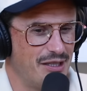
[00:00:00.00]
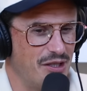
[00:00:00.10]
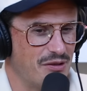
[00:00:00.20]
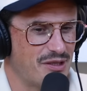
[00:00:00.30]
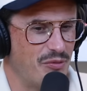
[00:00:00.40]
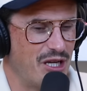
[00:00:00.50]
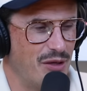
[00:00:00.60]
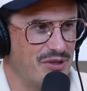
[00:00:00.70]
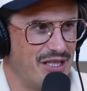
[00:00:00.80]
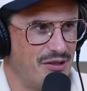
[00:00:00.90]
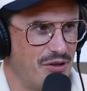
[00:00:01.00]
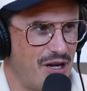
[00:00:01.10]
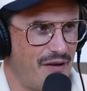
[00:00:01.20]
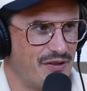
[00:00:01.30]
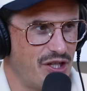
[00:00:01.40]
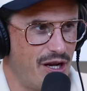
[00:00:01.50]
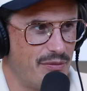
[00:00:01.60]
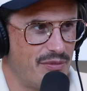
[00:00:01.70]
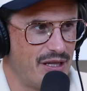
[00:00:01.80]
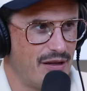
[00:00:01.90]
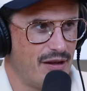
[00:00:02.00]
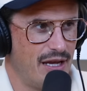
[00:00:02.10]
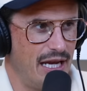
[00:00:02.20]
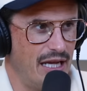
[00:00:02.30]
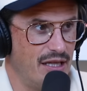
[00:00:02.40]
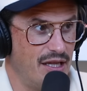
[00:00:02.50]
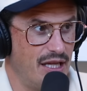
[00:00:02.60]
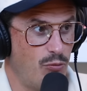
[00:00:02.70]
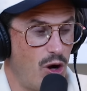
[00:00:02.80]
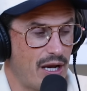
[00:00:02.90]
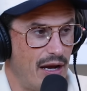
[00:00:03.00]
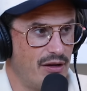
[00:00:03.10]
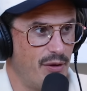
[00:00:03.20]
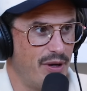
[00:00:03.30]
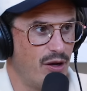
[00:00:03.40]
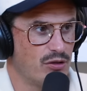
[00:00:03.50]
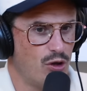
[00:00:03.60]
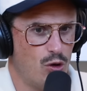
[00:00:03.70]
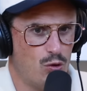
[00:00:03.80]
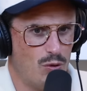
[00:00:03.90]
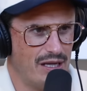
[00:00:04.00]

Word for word: You know, someone comes into a coffee shop, and then they walk out. Everybody goes, "Who